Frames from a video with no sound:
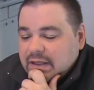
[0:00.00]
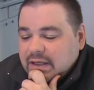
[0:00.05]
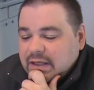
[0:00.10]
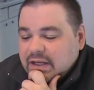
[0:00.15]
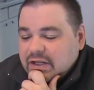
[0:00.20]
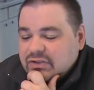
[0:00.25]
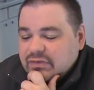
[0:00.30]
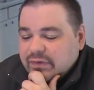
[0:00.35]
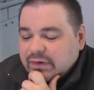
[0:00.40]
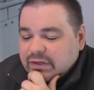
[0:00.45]

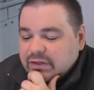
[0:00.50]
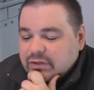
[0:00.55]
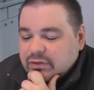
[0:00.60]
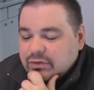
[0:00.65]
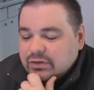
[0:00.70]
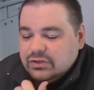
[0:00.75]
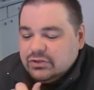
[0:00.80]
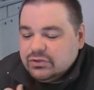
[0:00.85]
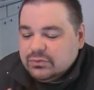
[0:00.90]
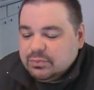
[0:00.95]
Each affected
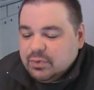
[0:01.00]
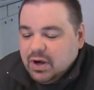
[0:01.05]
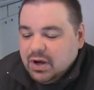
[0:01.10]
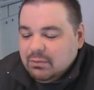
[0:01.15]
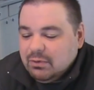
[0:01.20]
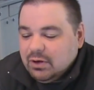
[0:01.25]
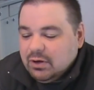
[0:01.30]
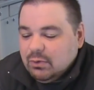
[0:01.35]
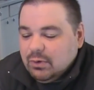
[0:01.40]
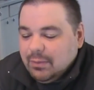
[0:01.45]
creature's
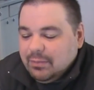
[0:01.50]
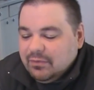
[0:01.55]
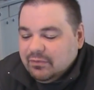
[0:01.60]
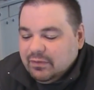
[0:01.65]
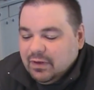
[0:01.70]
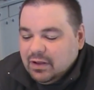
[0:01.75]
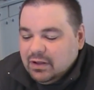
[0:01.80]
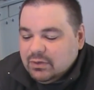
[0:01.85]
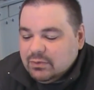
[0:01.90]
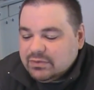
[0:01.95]
primary weapon
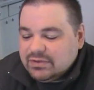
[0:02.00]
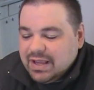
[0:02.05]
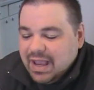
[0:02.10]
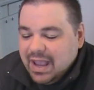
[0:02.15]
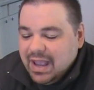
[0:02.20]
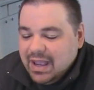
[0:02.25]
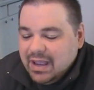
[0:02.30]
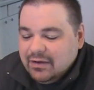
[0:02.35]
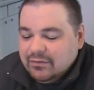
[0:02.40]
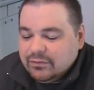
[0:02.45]
value is
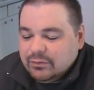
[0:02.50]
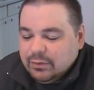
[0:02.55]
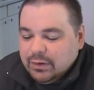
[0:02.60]
halved,